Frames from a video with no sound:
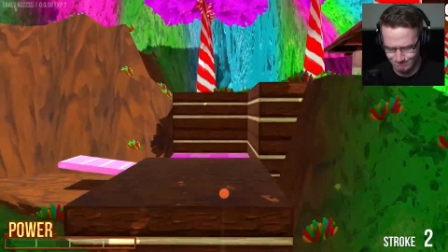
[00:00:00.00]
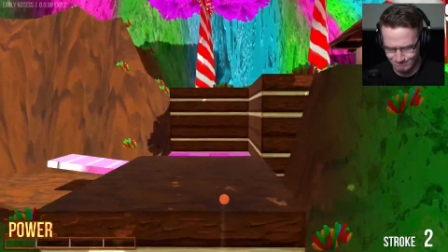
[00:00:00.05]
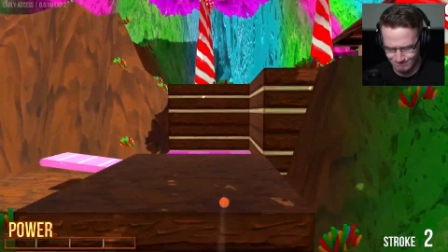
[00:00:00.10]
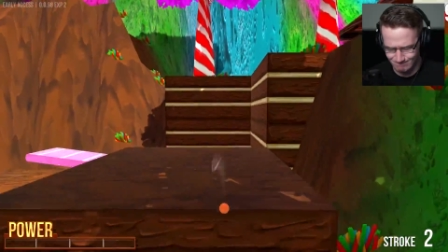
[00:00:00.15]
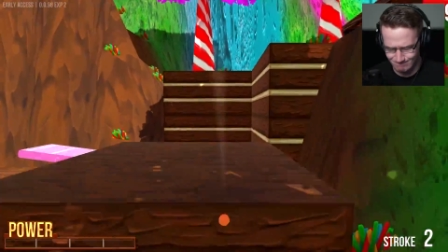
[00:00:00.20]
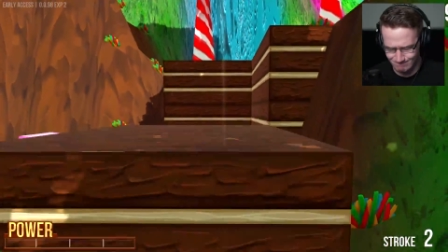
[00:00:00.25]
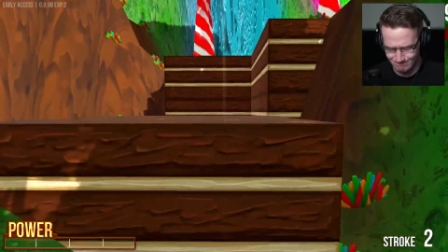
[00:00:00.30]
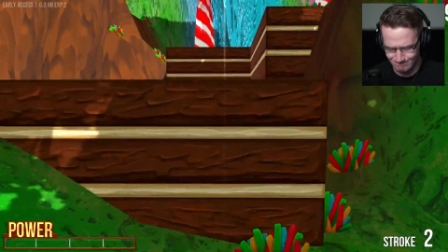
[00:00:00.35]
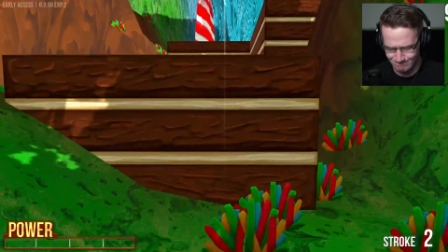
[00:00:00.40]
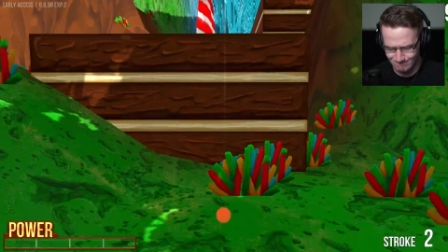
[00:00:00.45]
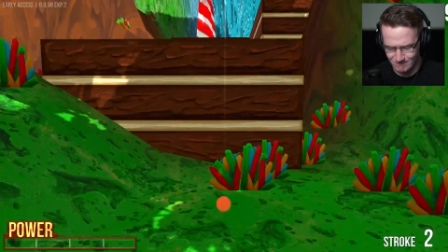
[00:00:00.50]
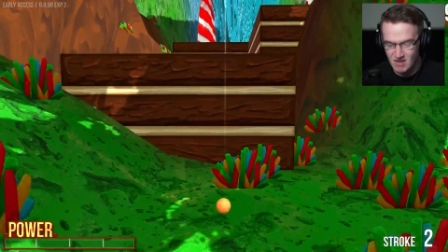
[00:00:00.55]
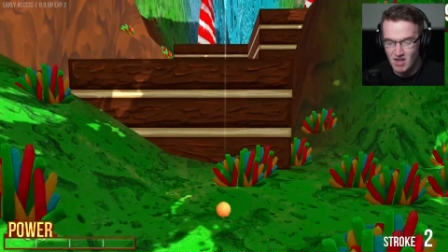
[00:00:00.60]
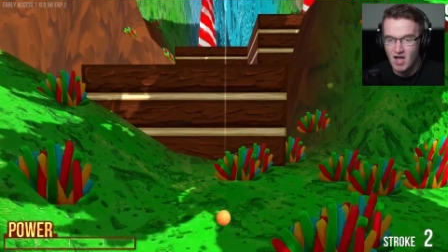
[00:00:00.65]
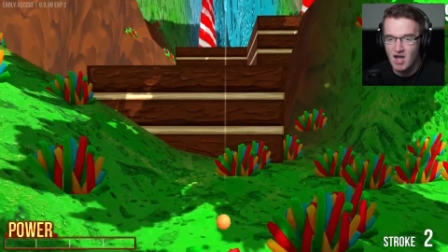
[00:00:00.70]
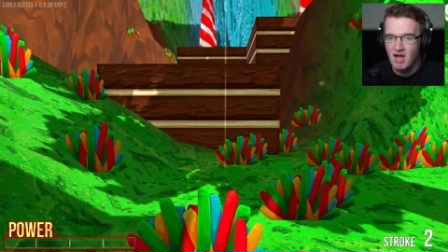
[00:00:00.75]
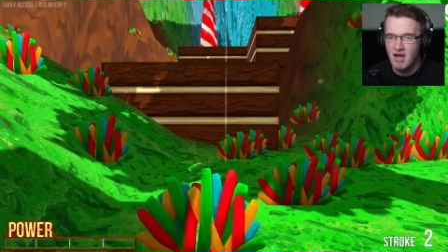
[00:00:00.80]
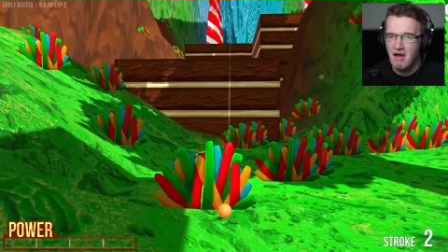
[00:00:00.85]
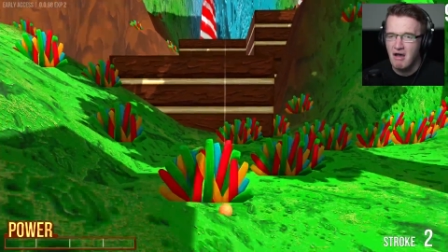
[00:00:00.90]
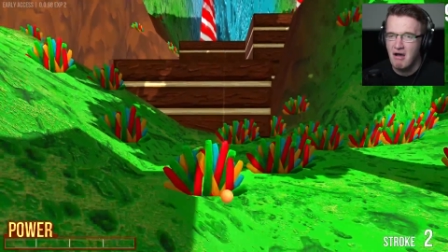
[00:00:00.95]
What the fuck?
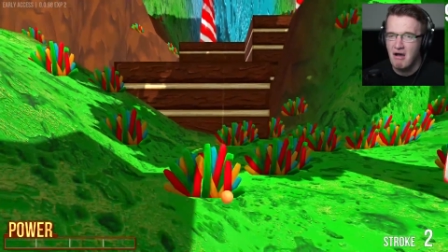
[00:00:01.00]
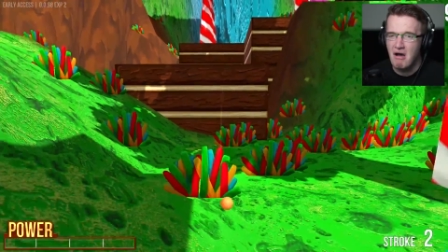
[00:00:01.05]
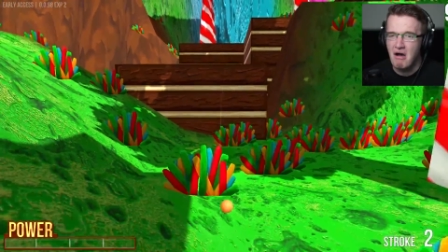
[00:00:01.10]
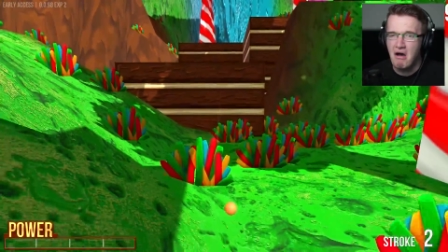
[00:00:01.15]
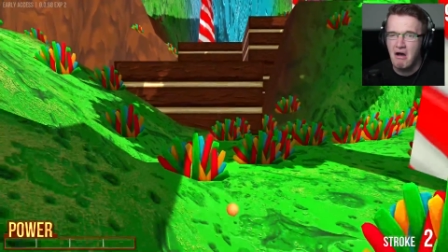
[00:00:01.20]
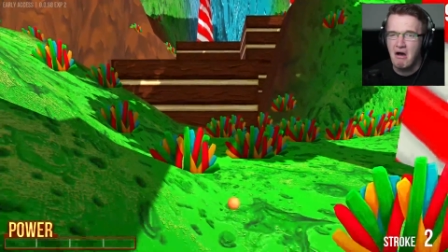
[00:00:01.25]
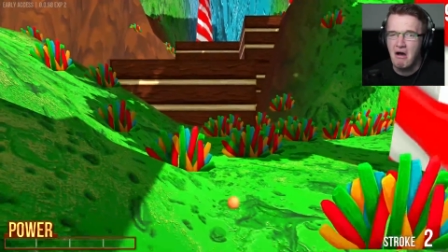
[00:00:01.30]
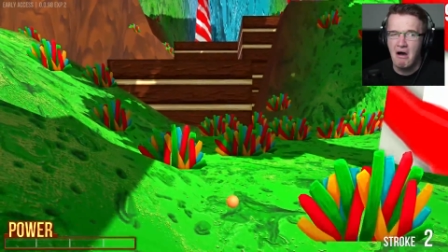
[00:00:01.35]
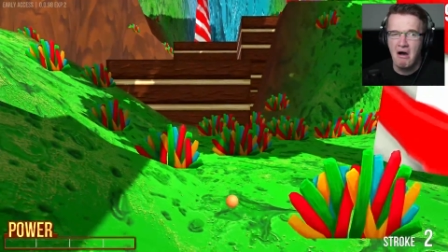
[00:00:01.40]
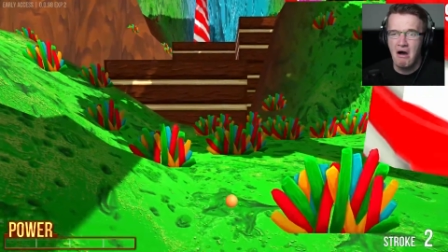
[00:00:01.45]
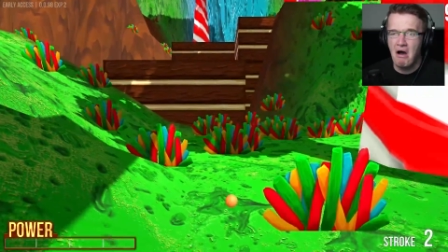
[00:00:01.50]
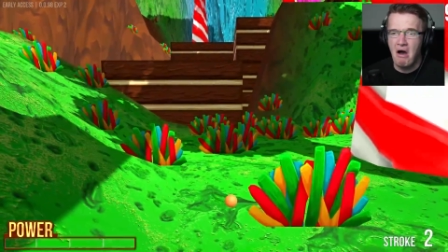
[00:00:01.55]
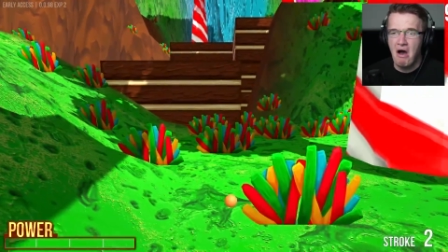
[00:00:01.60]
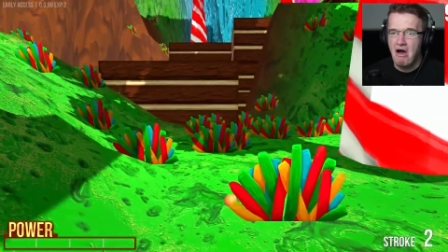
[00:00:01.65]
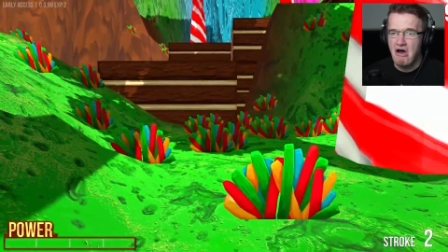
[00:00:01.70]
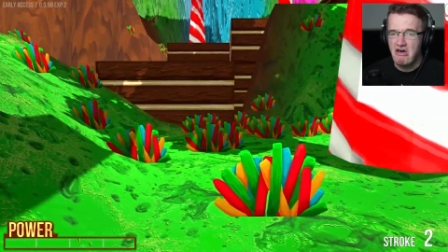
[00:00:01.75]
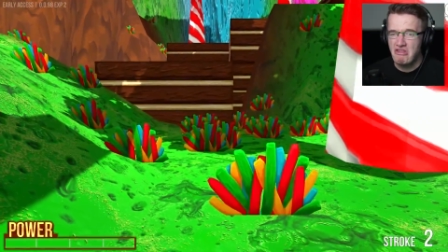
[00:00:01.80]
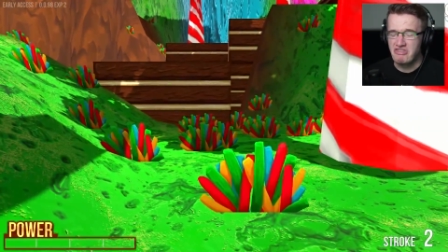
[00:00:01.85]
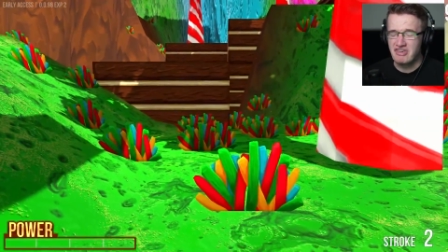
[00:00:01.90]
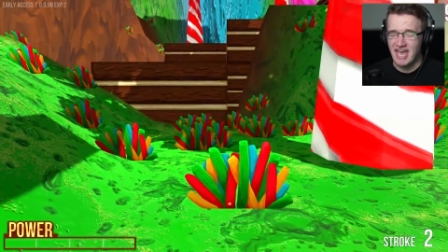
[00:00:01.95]
There we go, there we go, there
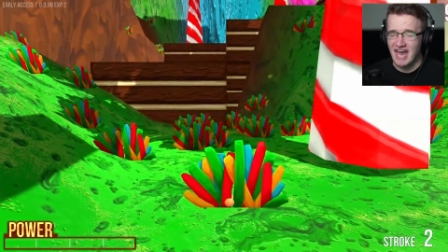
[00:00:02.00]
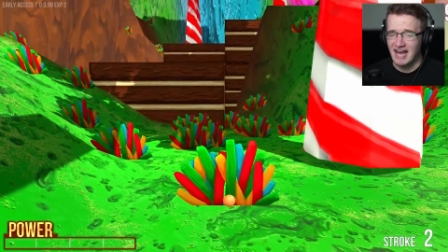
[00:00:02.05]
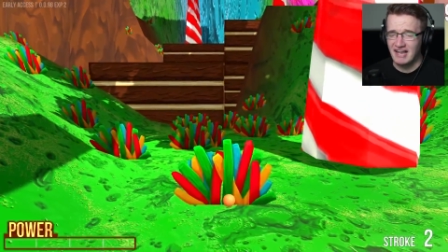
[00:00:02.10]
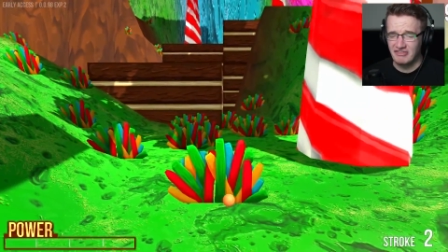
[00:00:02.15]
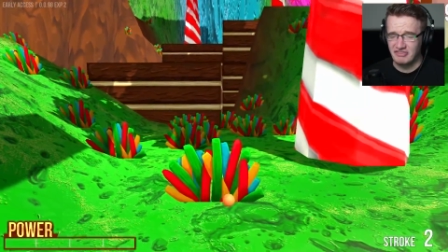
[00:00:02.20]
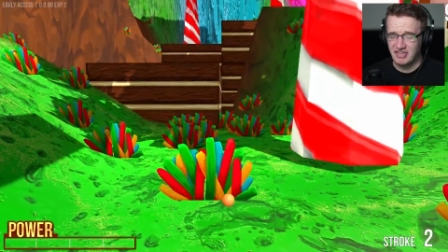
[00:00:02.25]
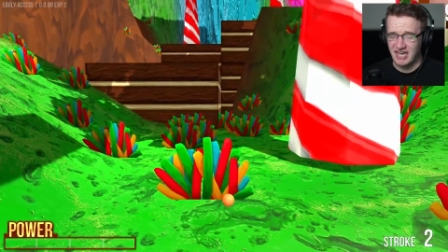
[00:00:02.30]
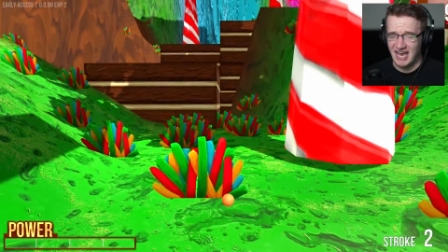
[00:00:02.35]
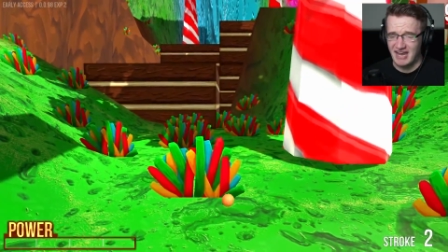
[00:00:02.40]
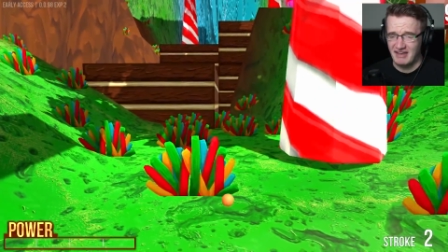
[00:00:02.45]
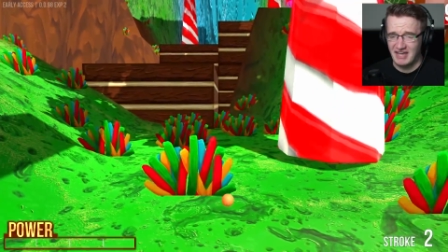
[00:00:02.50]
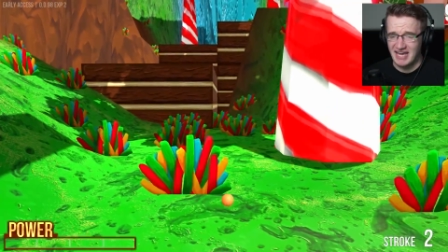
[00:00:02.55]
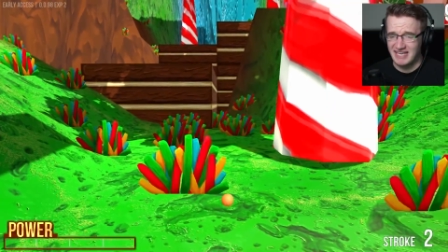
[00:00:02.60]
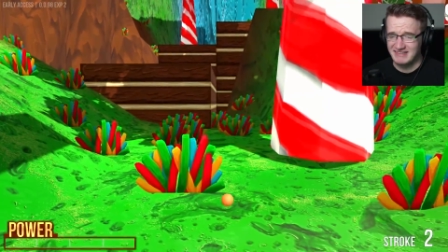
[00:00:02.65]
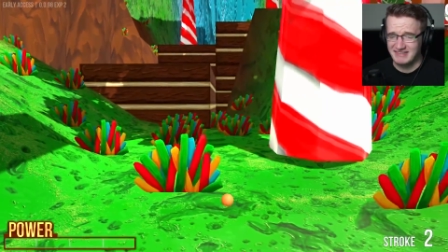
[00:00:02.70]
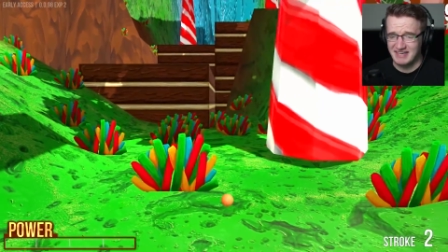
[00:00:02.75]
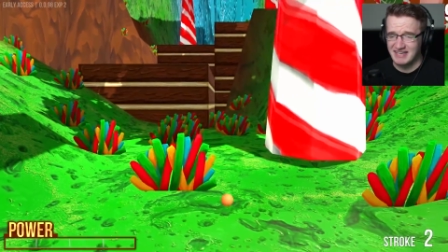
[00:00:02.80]
we go, there we go. It